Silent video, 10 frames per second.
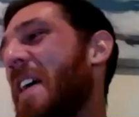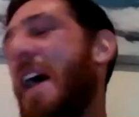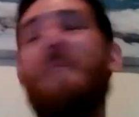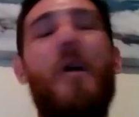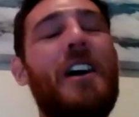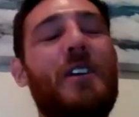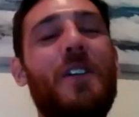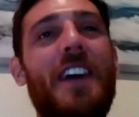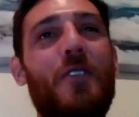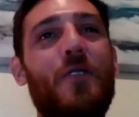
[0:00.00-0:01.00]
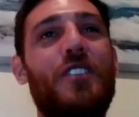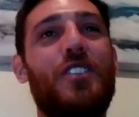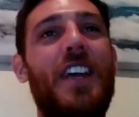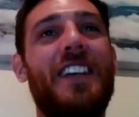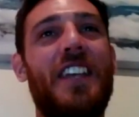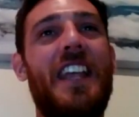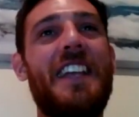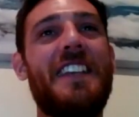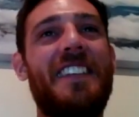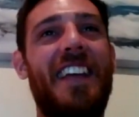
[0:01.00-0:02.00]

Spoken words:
And Michael had done all the checks, and he'd